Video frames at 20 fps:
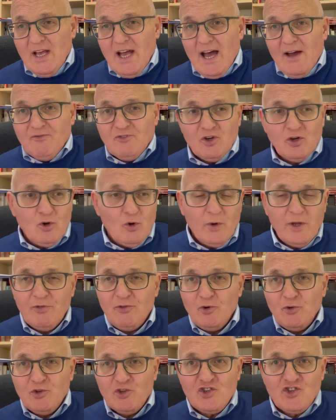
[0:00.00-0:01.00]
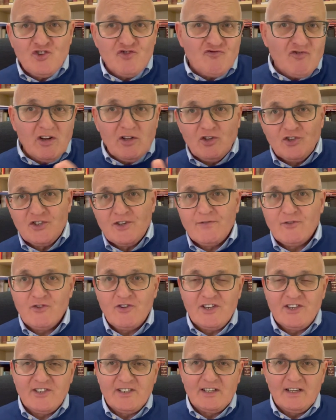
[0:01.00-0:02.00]
After going through the struggles of
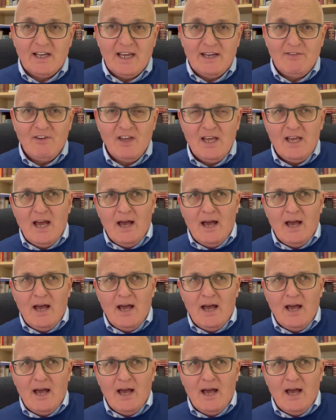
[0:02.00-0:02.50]
Christian life